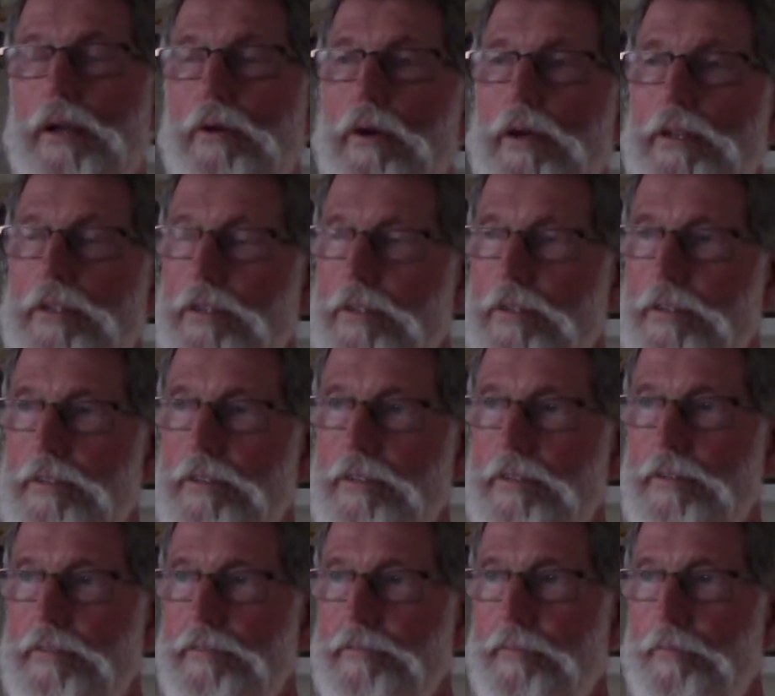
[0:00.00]
questions.
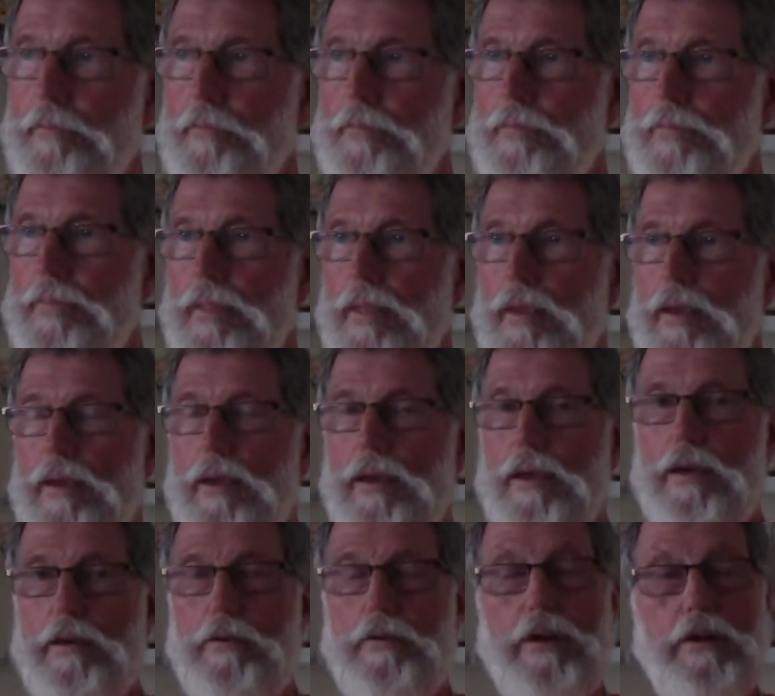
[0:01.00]

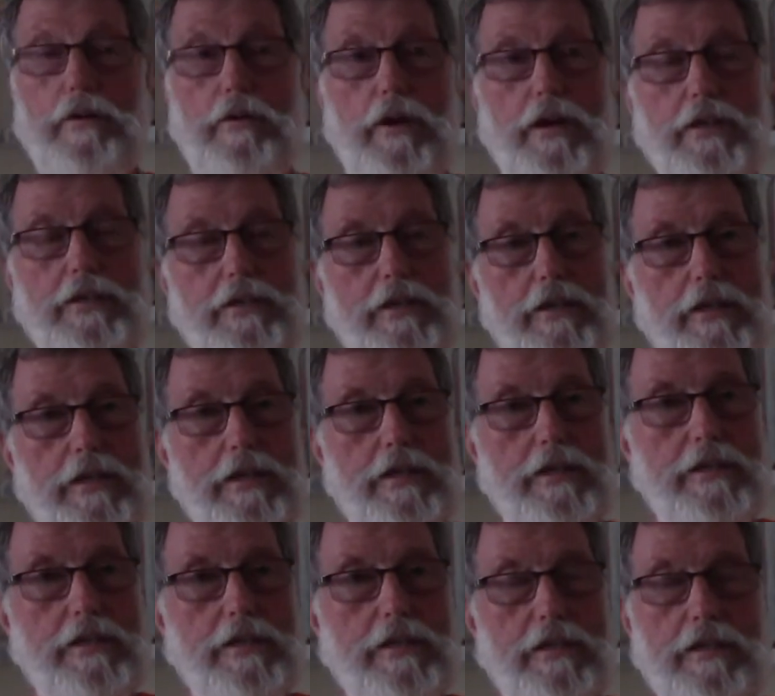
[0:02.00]
One question
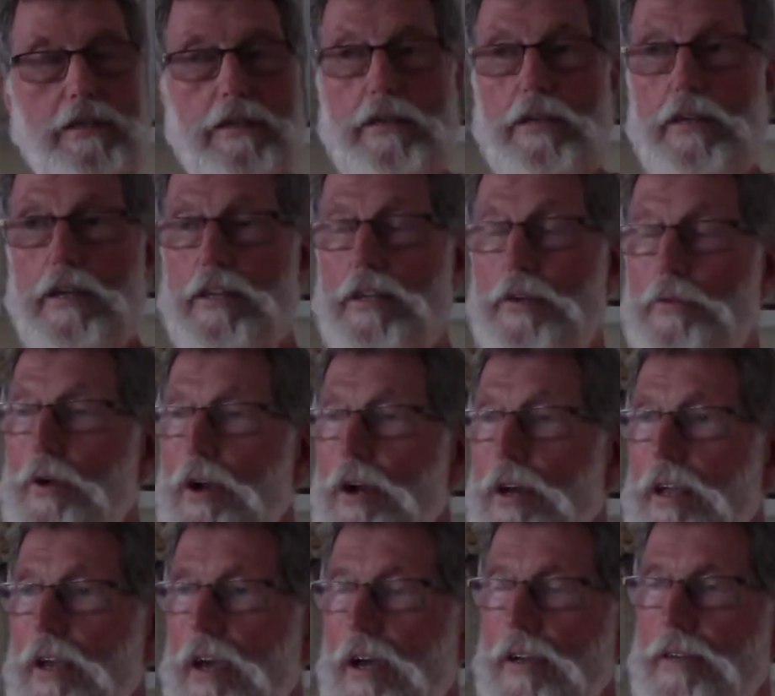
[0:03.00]
is,
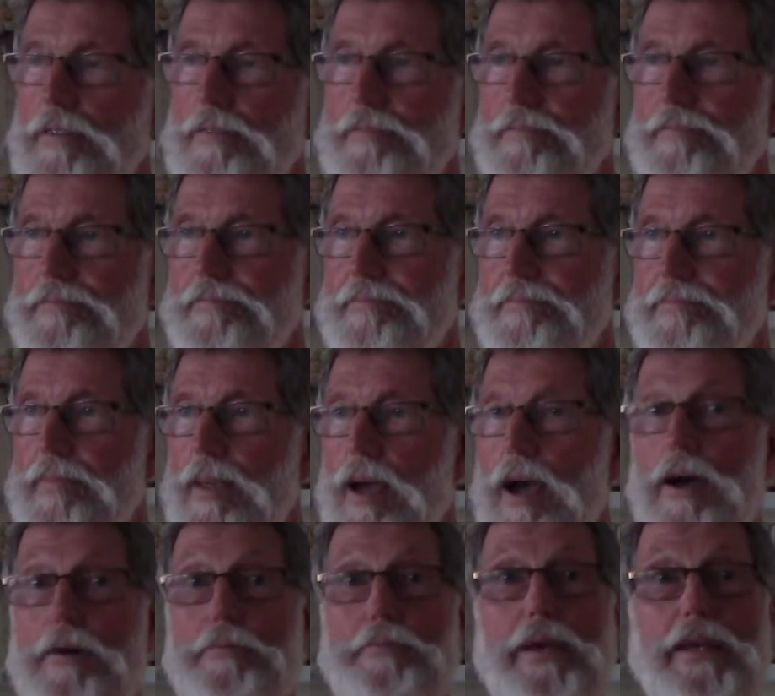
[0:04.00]
Yajnavalkya,
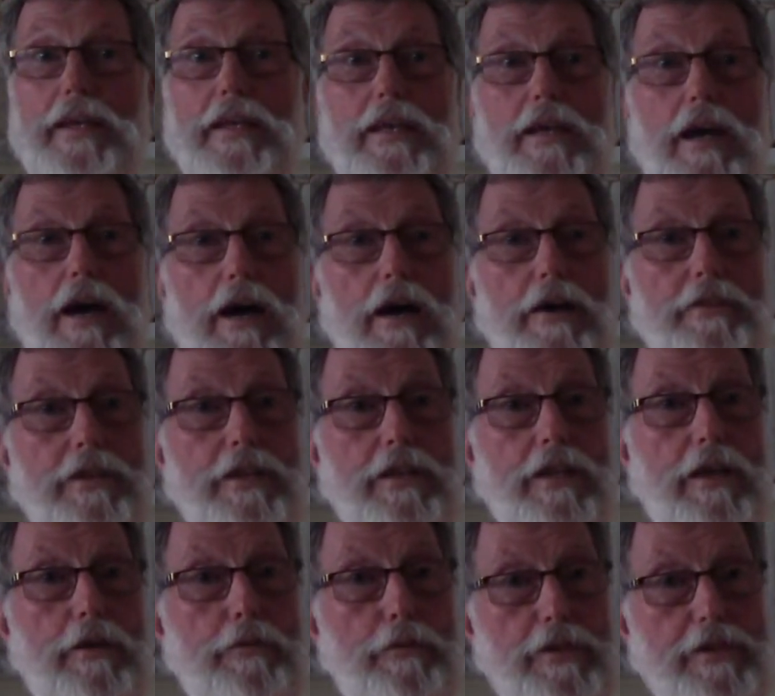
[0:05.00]
how many are the
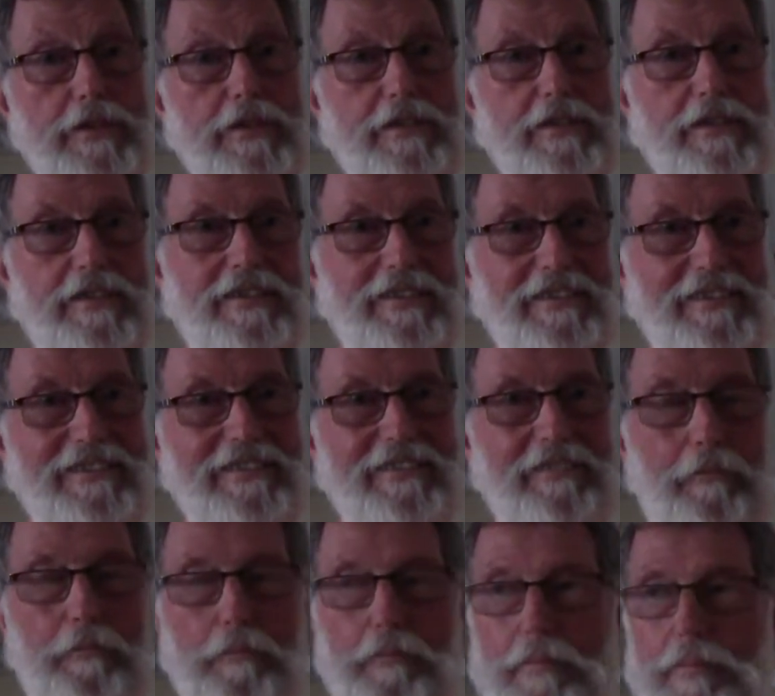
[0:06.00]
devas?
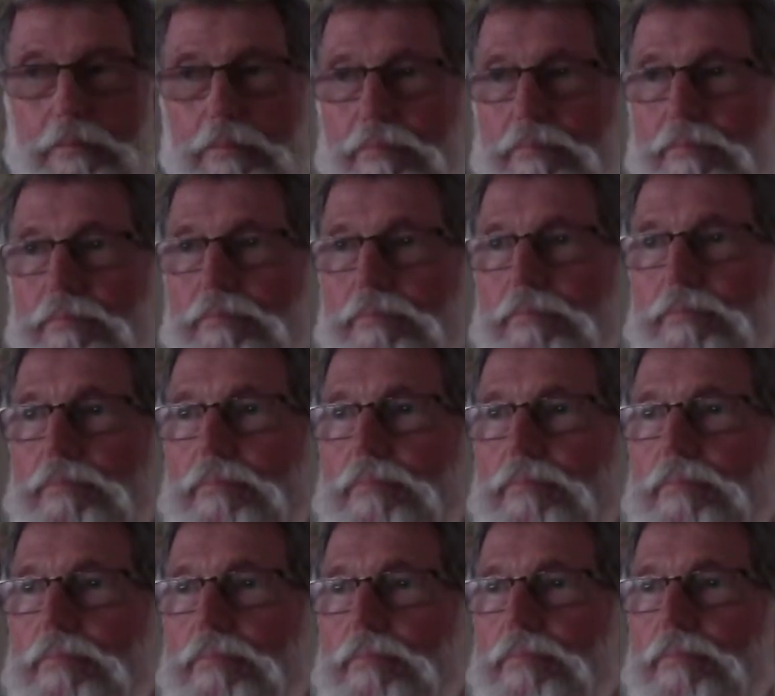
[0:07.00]

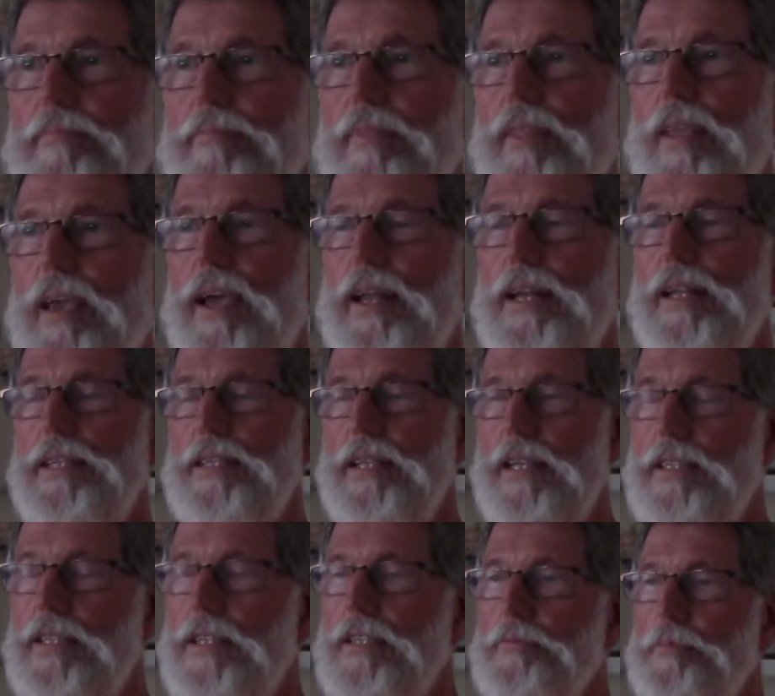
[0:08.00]
And he
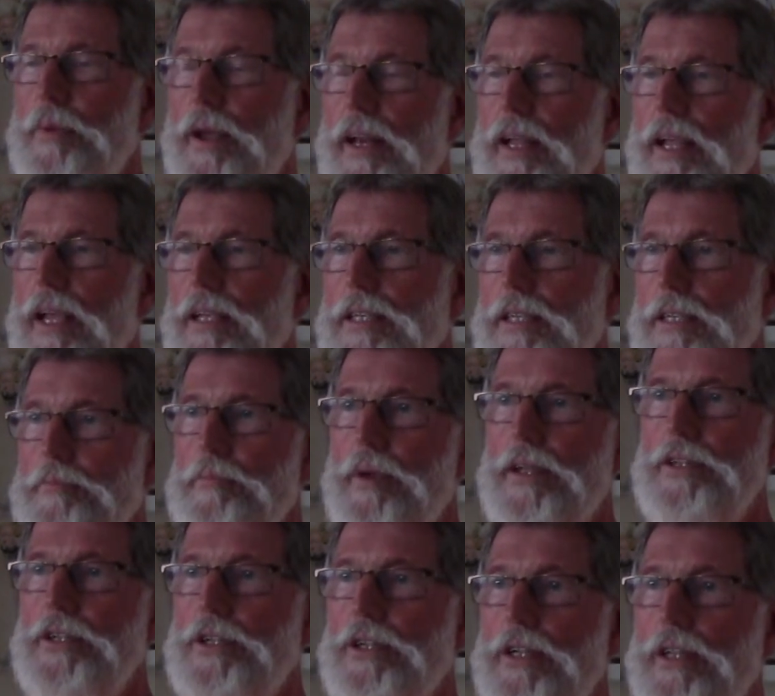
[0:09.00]
says as many as is
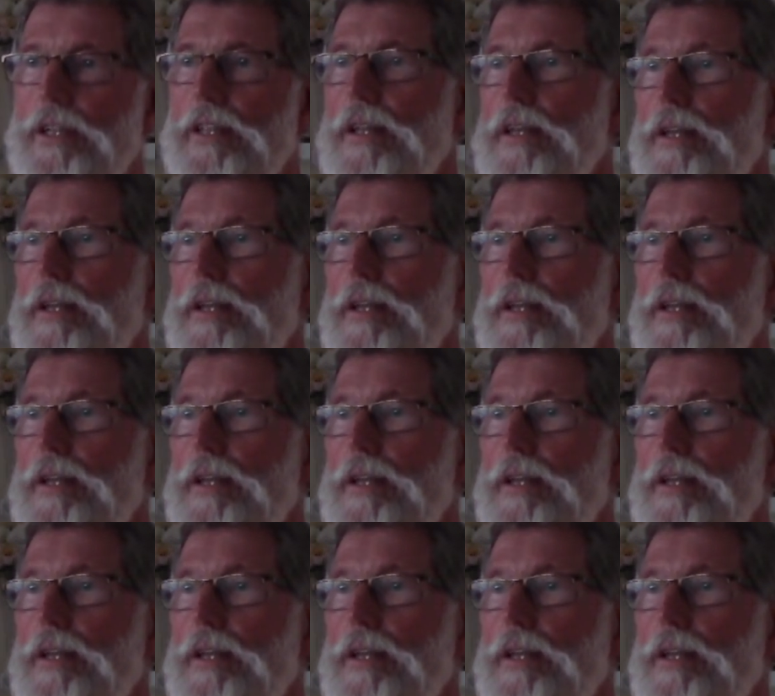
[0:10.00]
mentioned in the